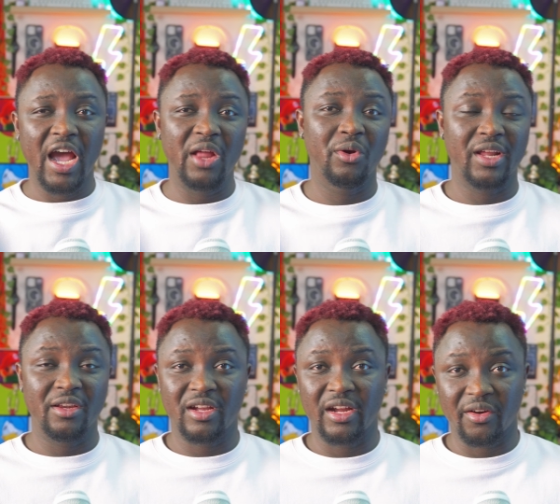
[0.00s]
and all that
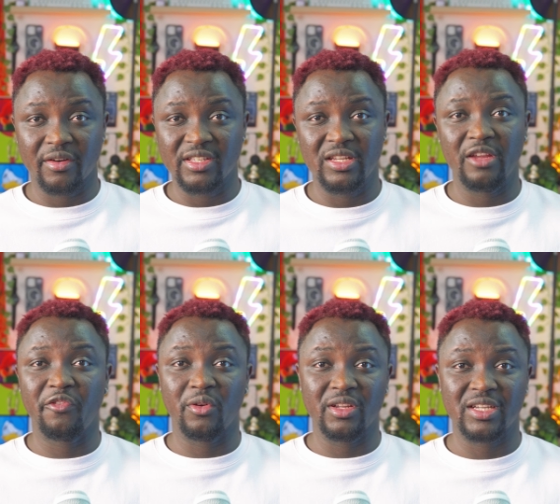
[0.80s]
you can guarantee
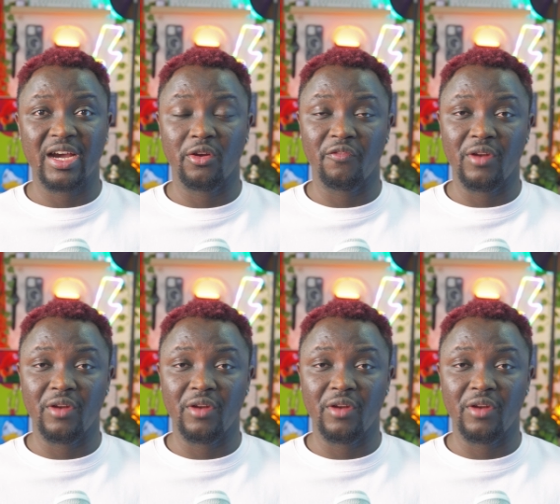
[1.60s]
for this kind of